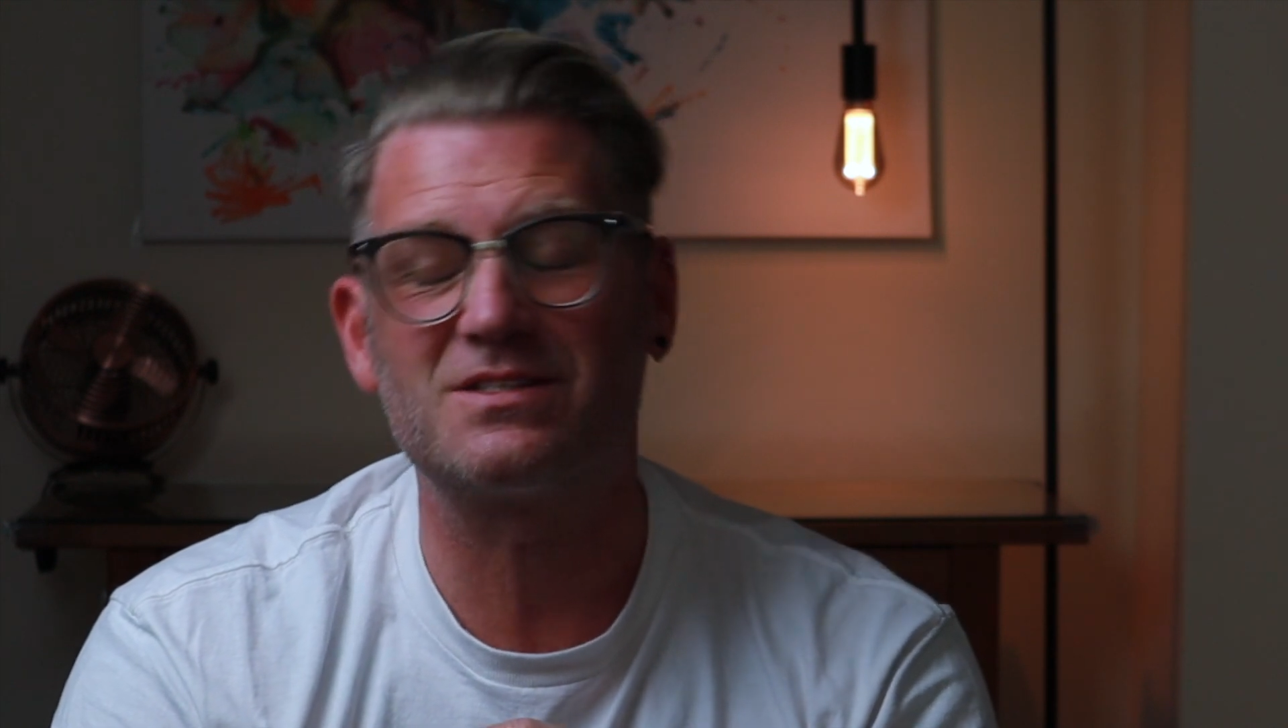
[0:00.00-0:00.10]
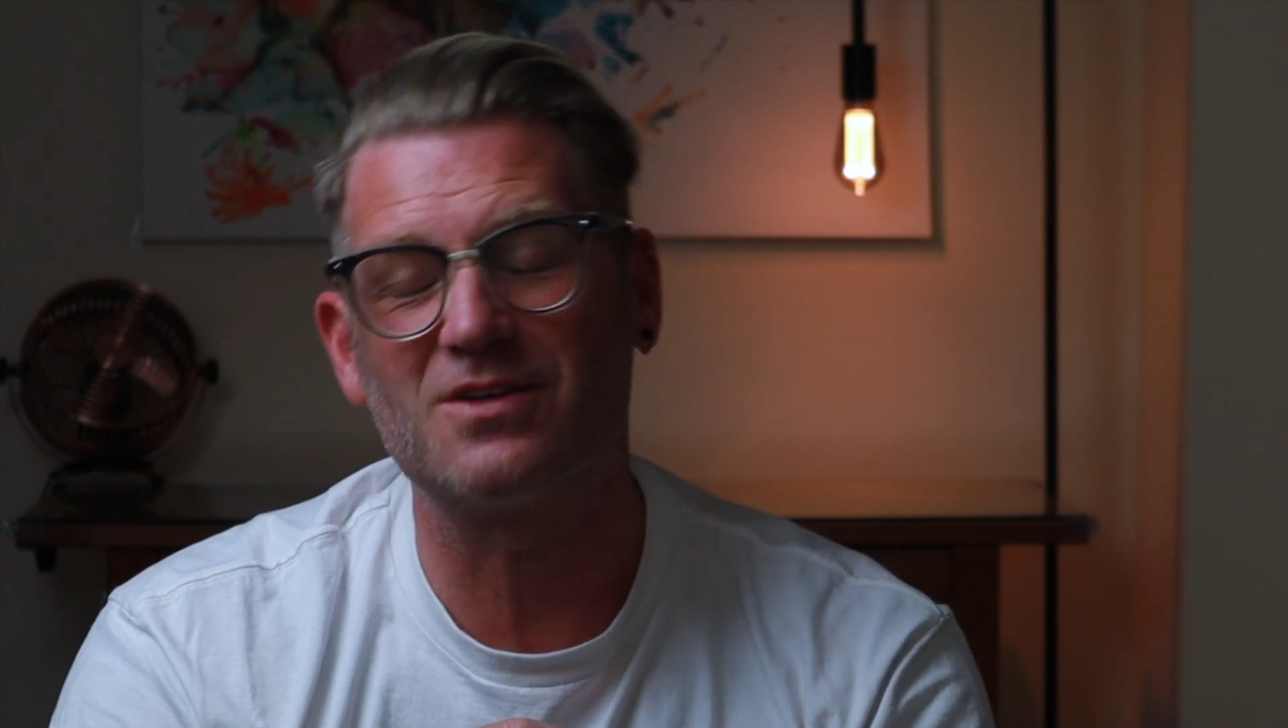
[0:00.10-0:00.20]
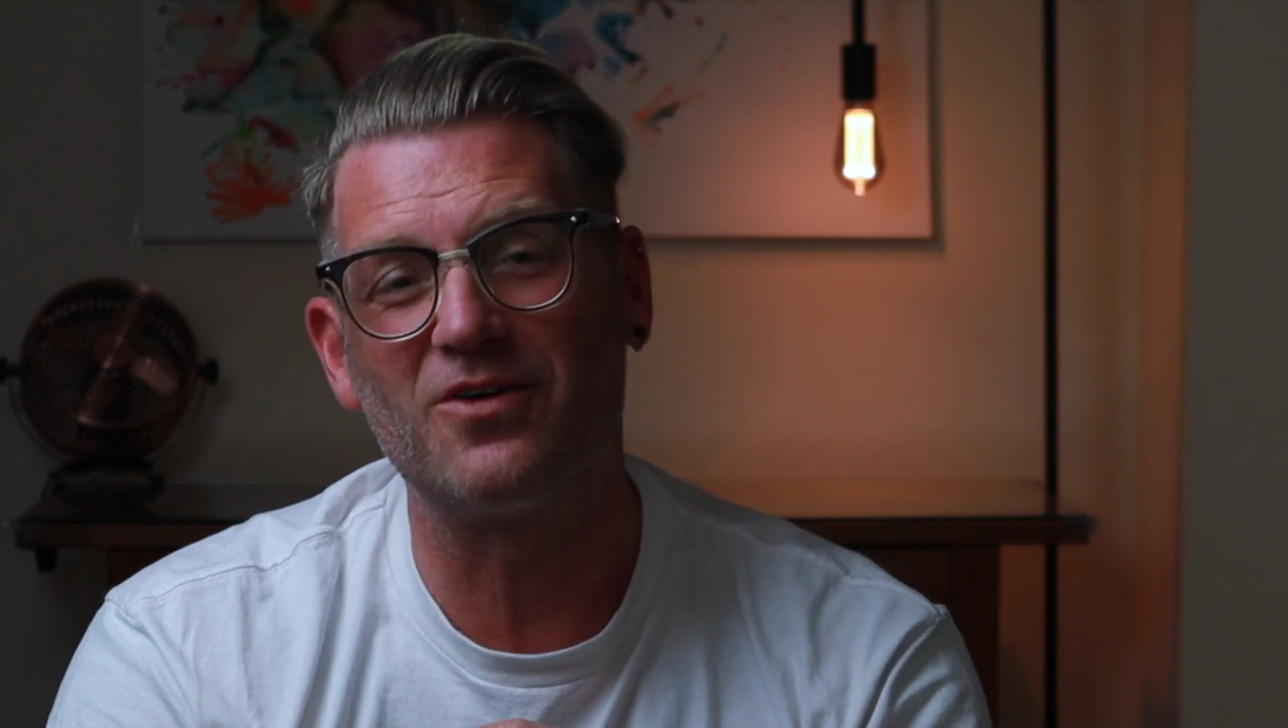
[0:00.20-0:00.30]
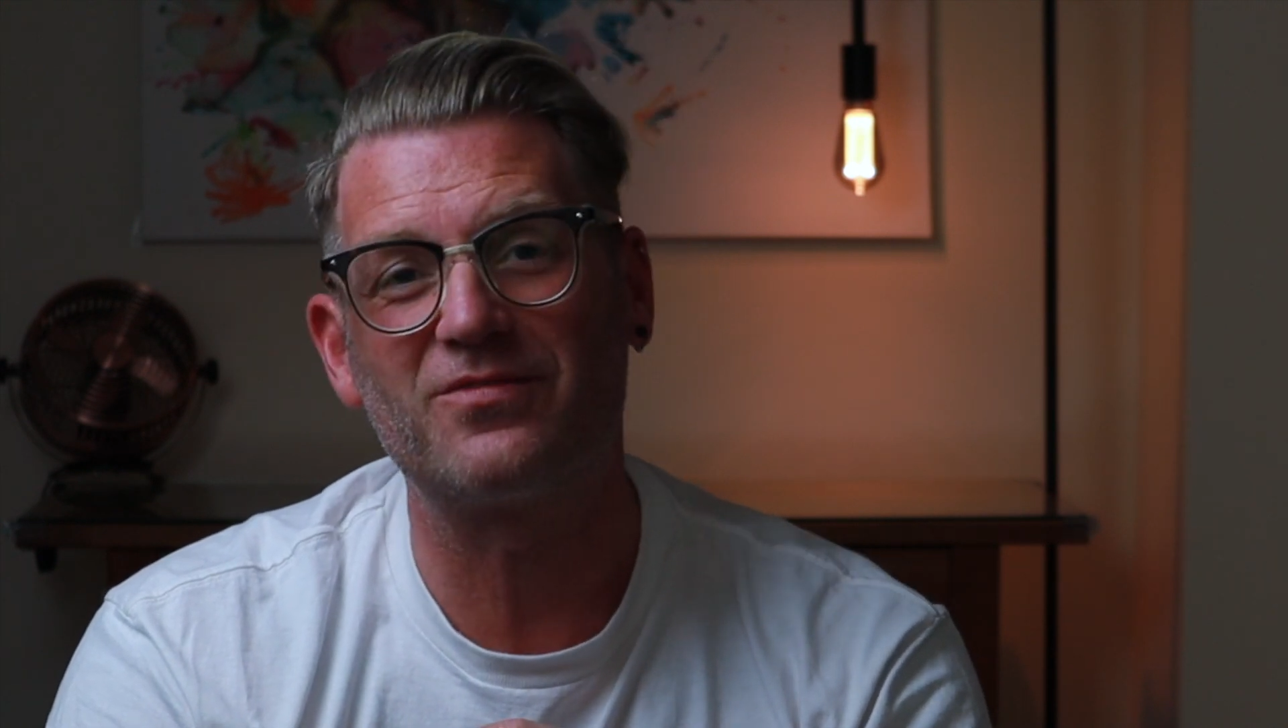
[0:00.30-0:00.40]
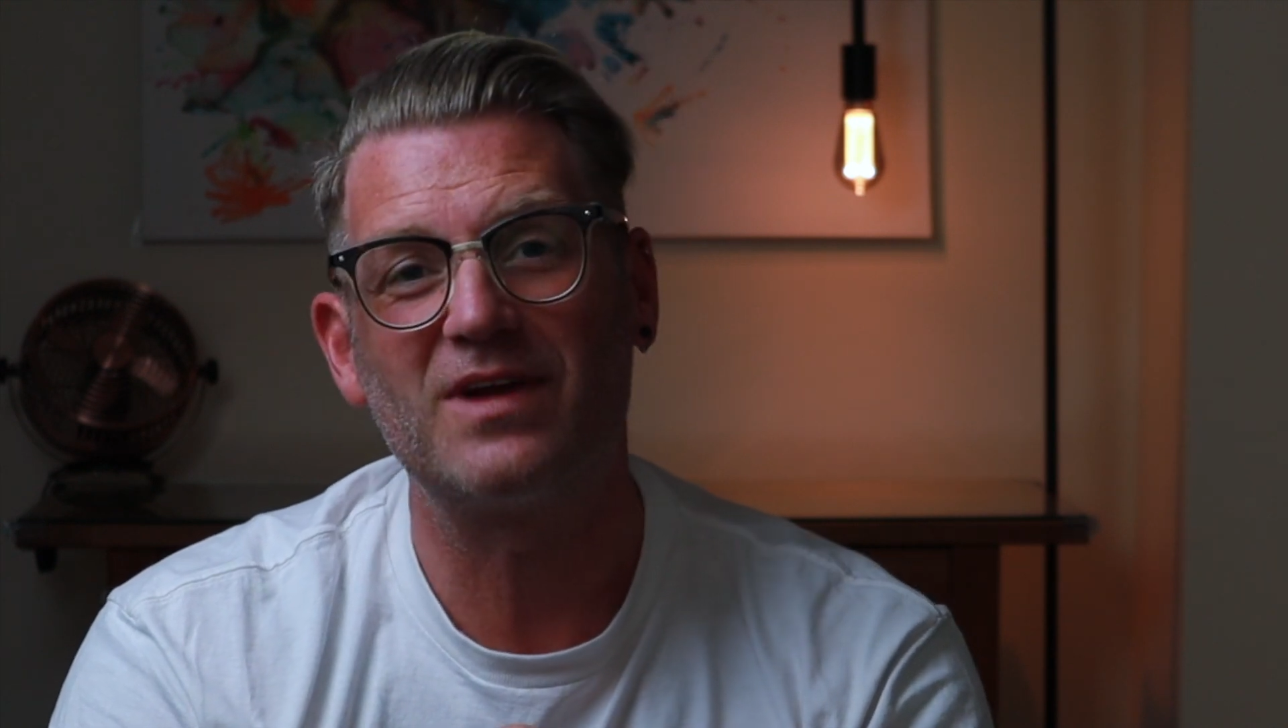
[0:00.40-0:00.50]

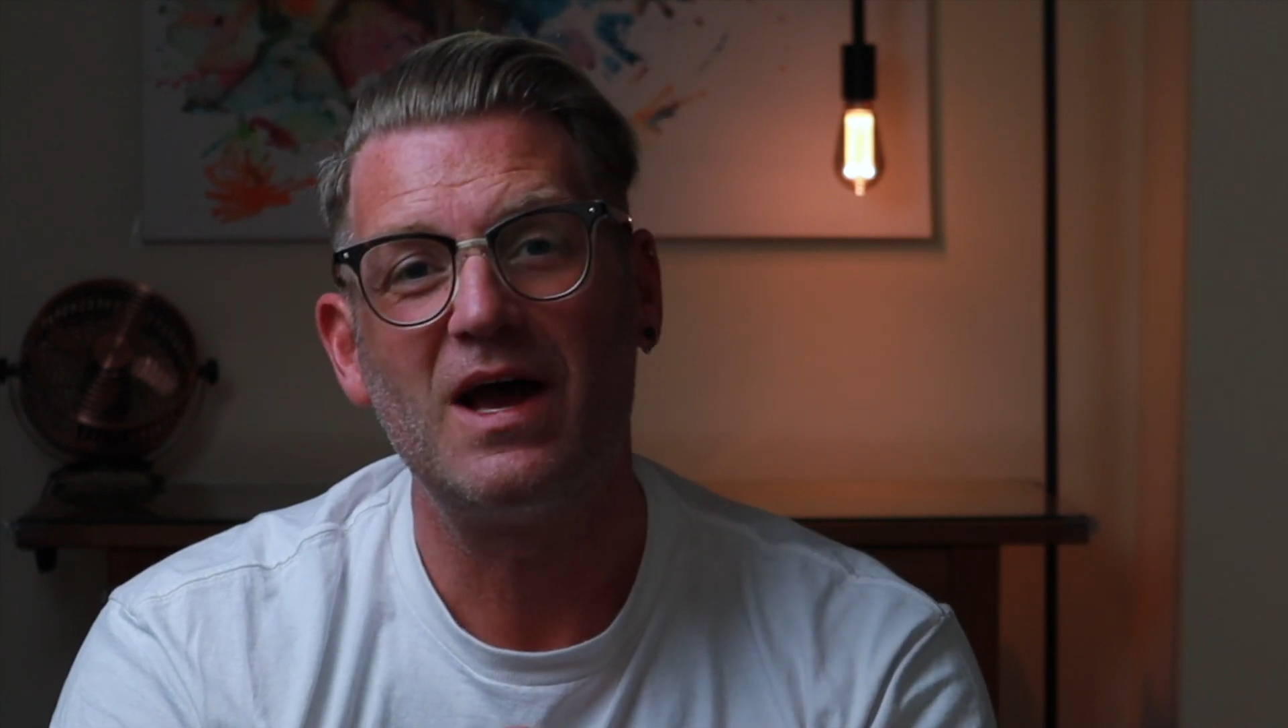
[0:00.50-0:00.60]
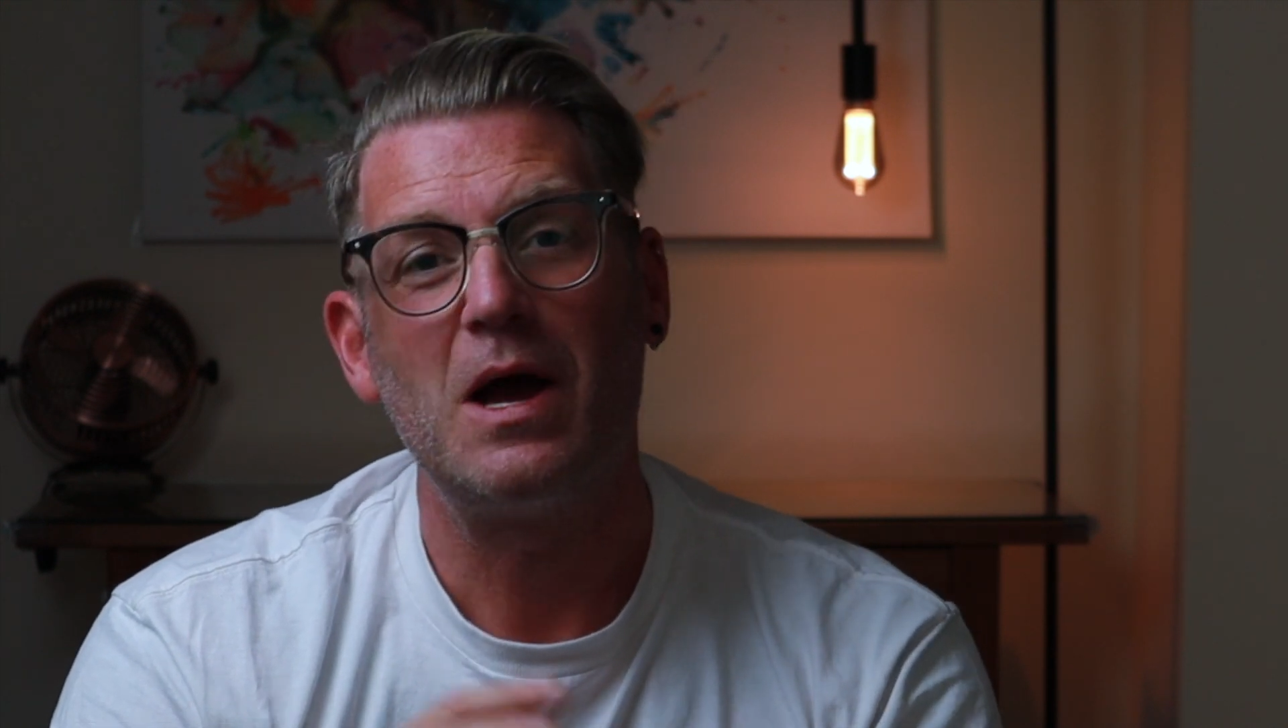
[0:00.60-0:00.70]
soft,